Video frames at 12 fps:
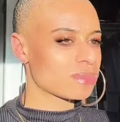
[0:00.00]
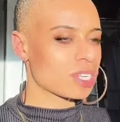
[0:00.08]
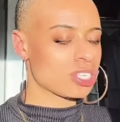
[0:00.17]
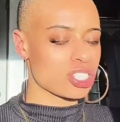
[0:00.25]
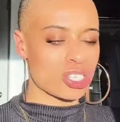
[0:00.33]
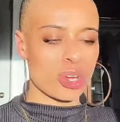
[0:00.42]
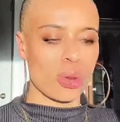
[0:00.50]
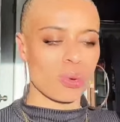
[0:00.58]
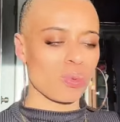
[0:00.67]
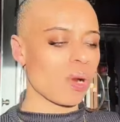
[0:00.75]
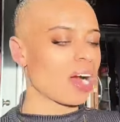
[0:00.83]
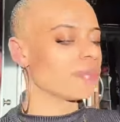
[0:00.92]
just
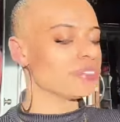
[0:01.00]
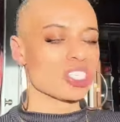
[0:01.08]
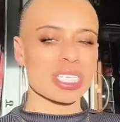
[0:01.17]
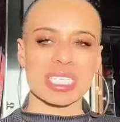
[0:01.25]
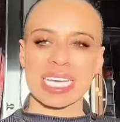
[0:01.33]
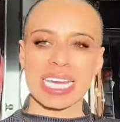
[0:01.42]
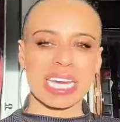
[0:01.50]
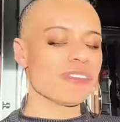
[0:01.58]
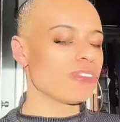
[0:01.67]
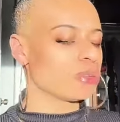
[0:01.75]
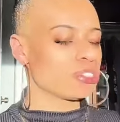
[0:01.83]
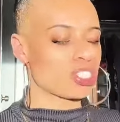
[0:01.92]
corrupt, just
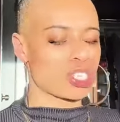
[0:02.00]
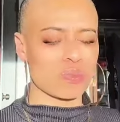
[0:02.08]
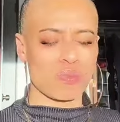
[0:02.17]
evil, just